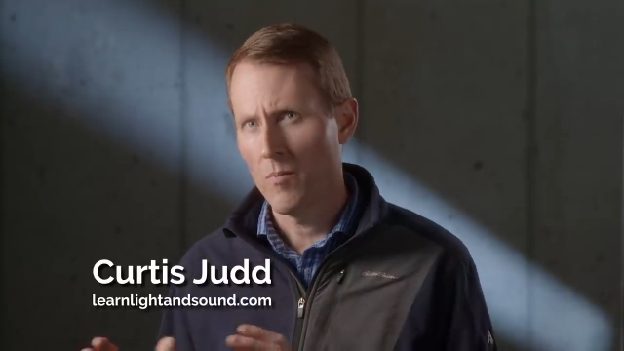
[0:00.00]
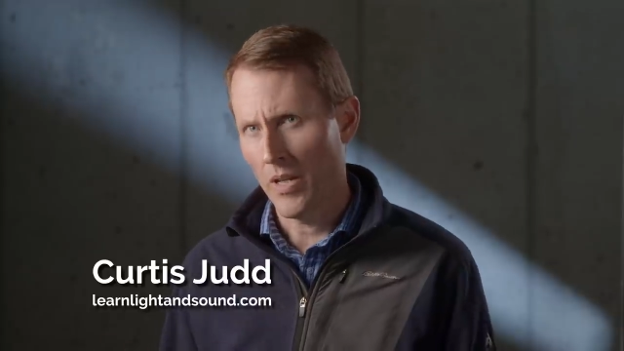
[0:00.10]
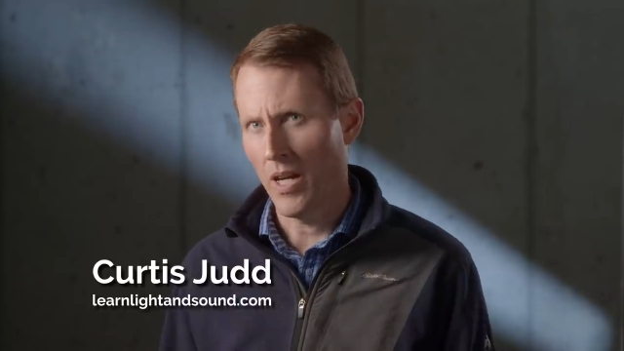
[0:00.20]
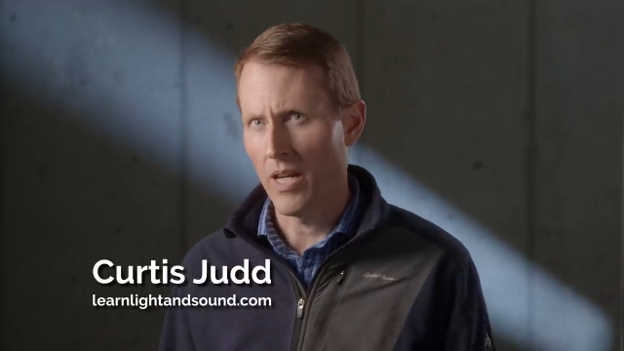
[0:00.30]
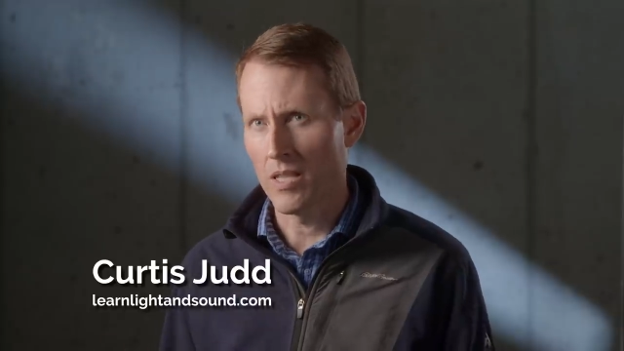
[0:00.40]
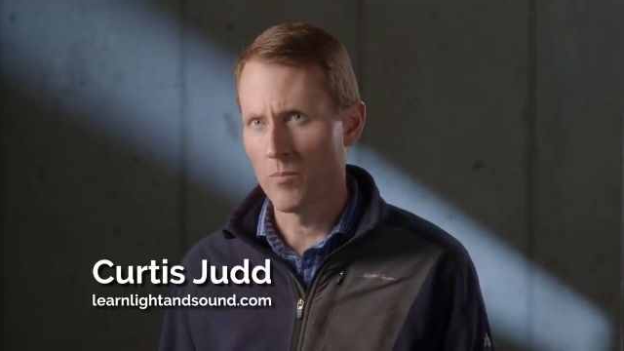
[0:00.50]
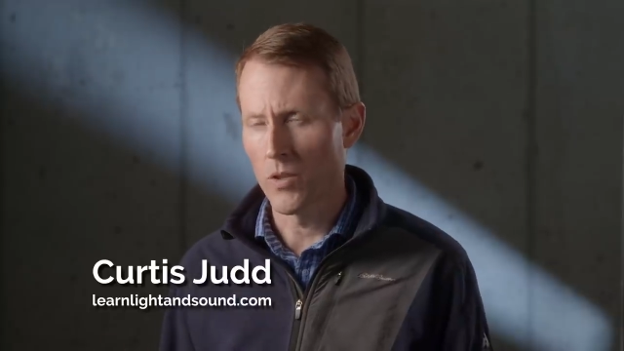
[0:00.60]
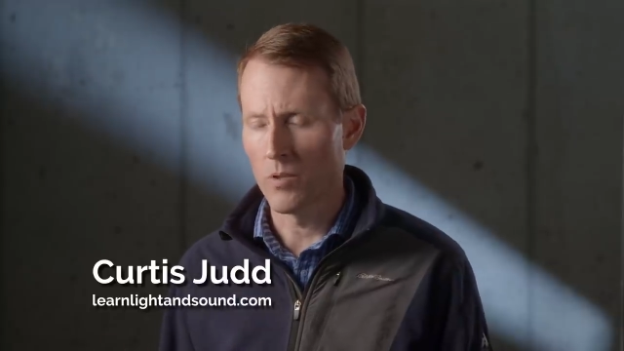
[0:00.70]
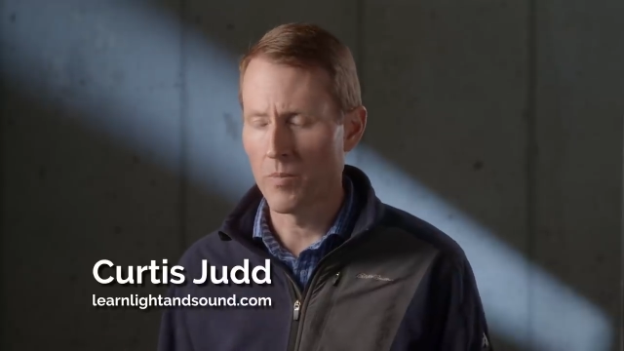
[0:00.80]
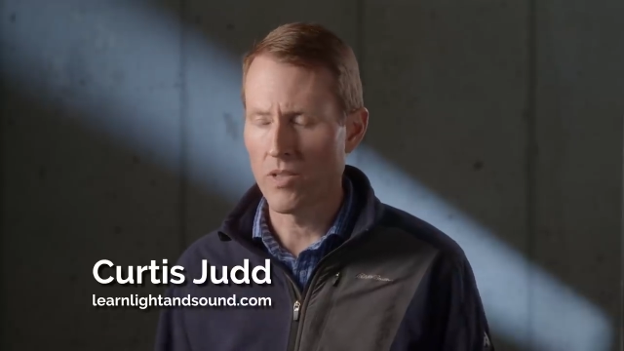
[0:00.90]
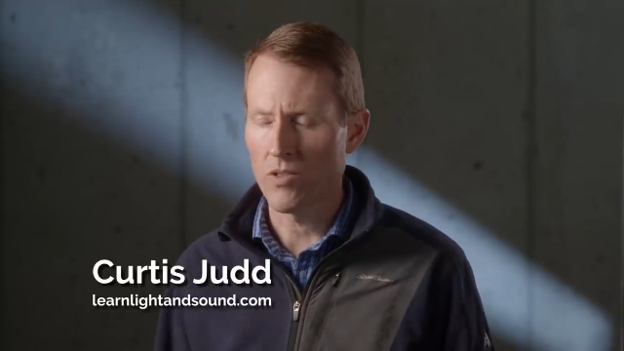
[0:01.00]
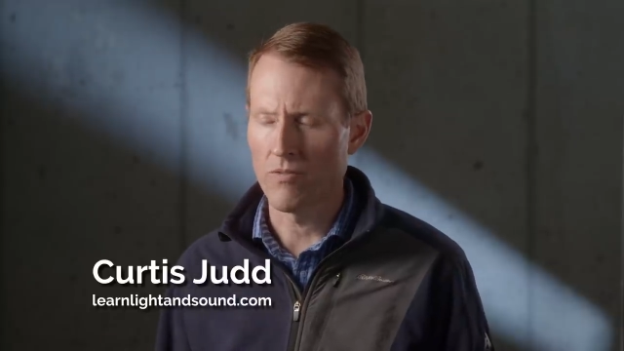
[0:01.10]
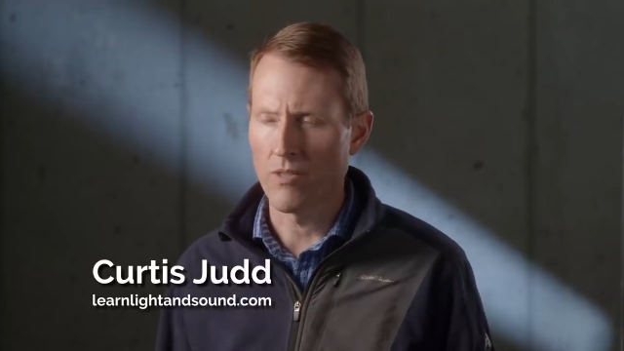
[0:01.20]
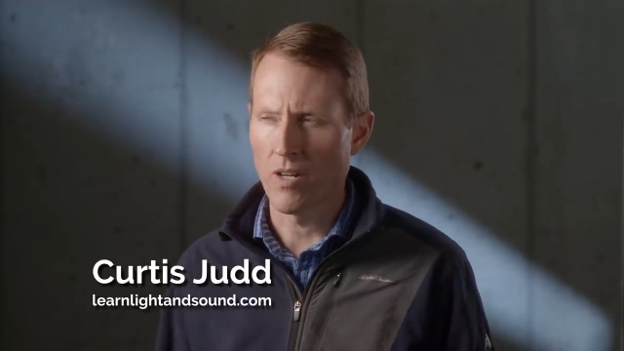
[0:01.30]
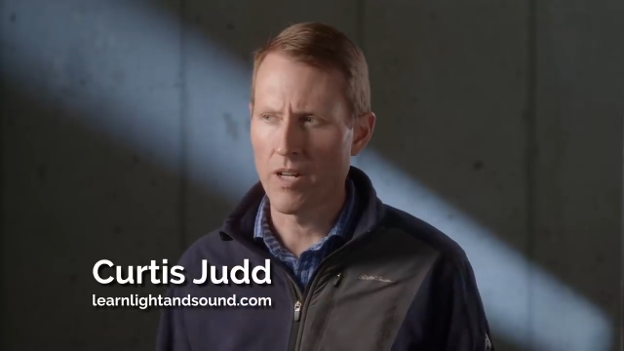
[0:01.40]
behind the Myrtle Beach
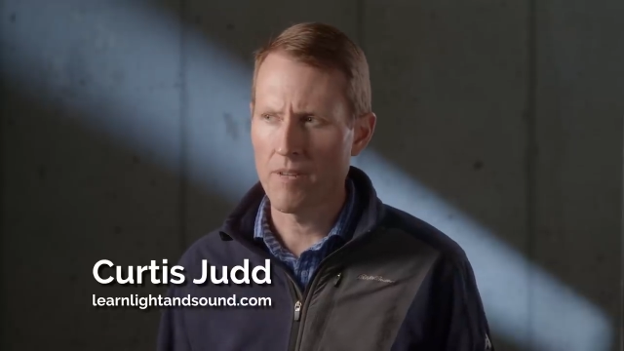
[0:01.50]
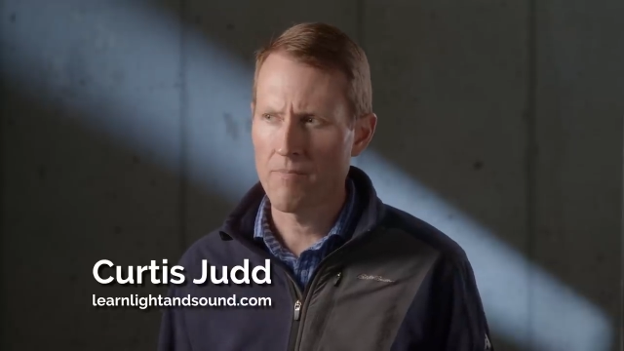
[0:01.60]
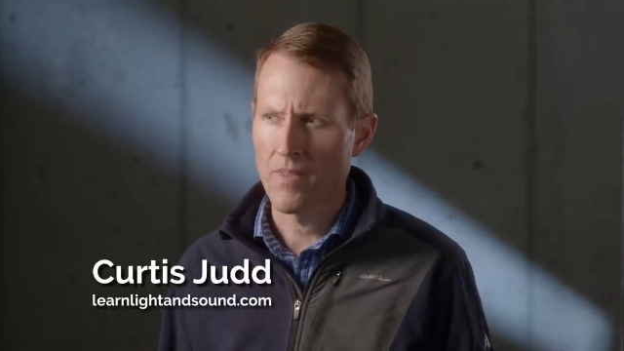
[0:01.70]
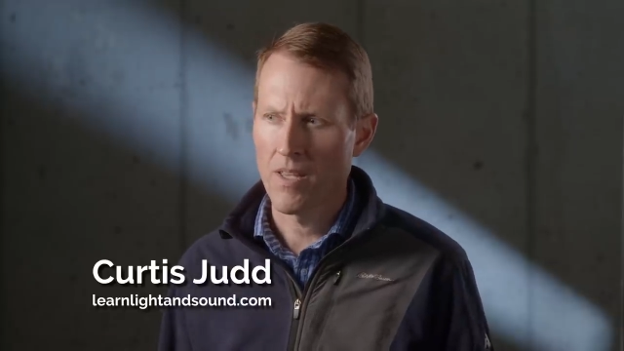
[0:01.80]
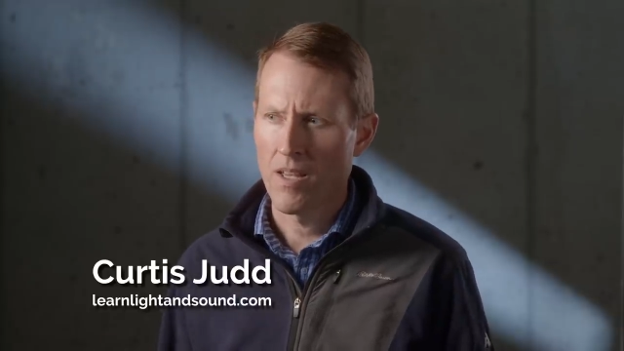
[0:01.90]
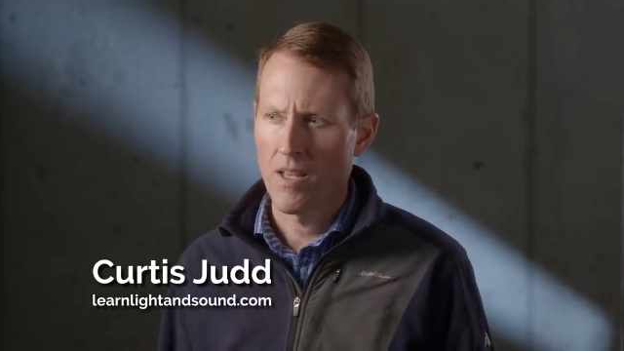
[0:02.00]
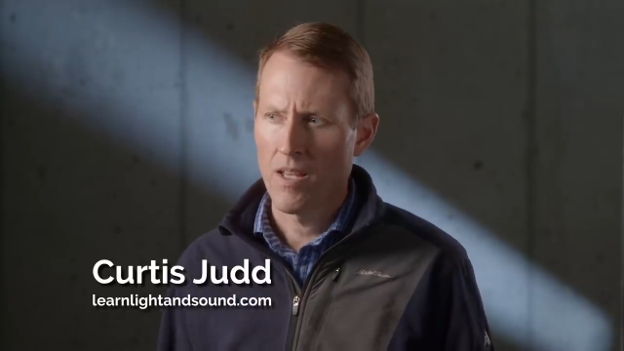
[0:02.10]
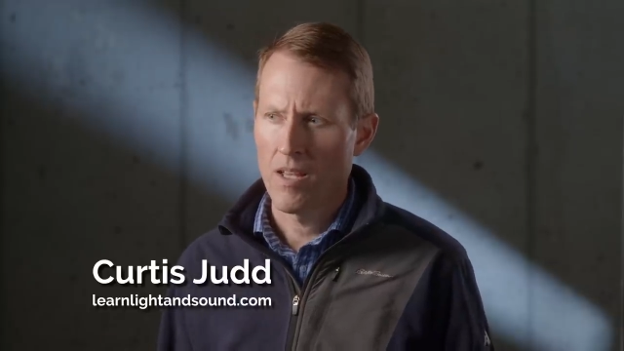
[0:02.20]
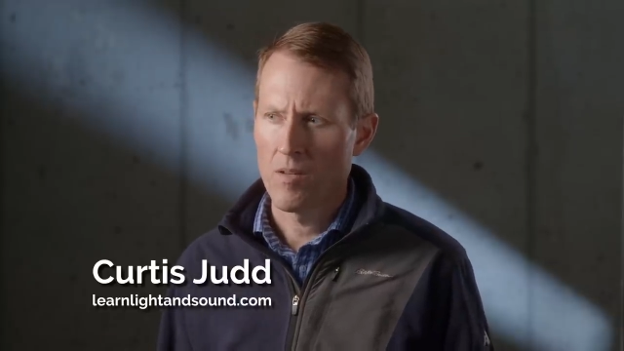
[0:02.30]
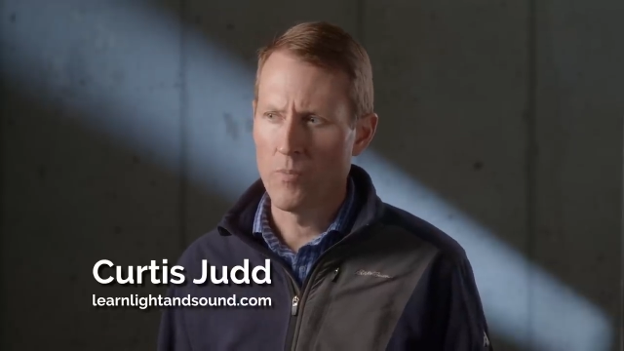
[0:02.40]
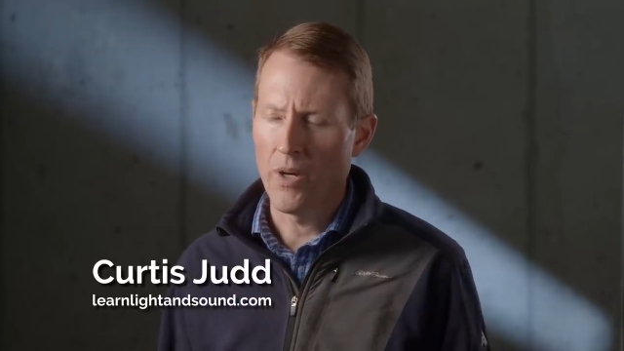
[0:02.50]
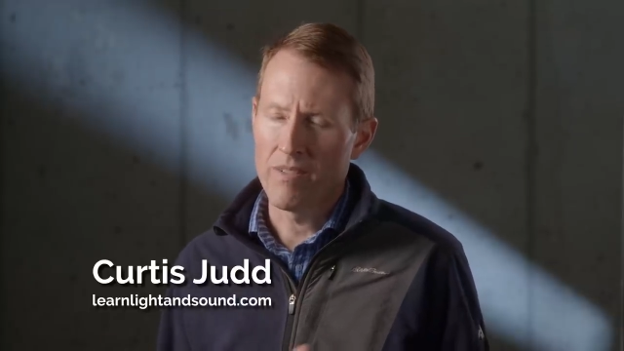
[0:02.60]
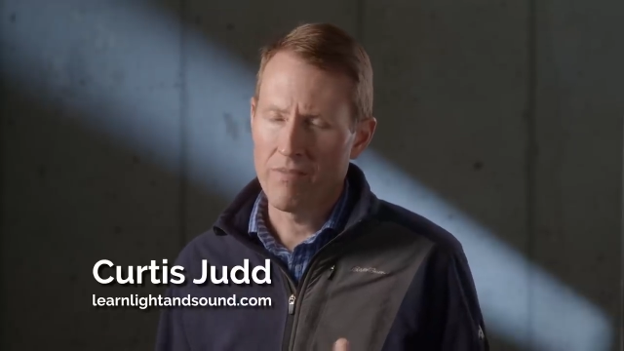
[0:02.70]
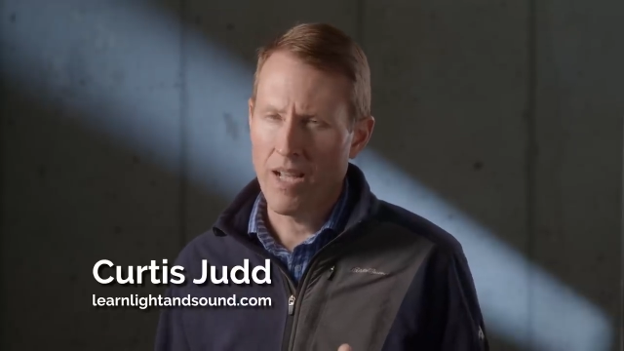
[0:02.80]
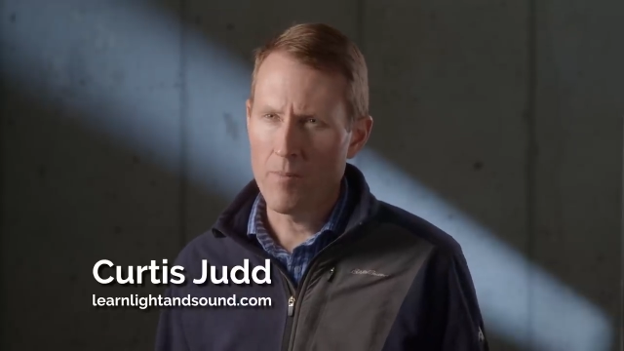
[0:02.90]
Safari. But
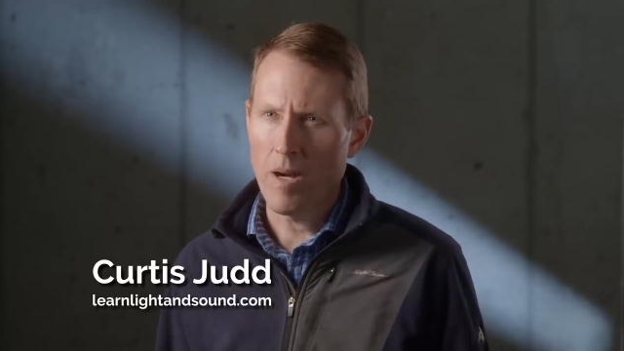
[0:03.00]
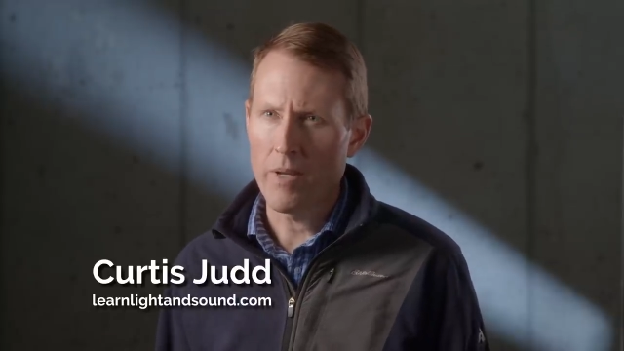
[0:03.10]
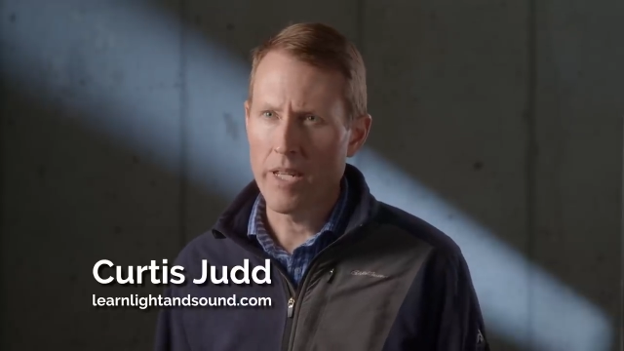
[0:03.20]
how about we